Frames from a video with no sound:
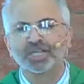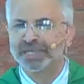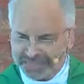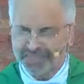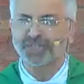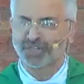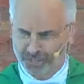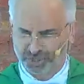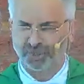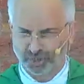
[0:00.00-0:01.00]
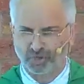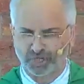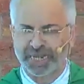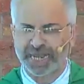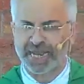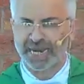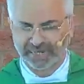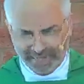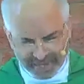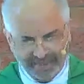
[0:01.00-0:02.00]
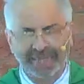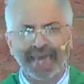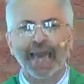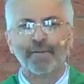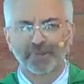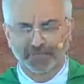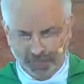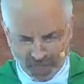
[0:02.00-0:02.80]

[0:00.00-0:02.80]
just the routine, the habit, the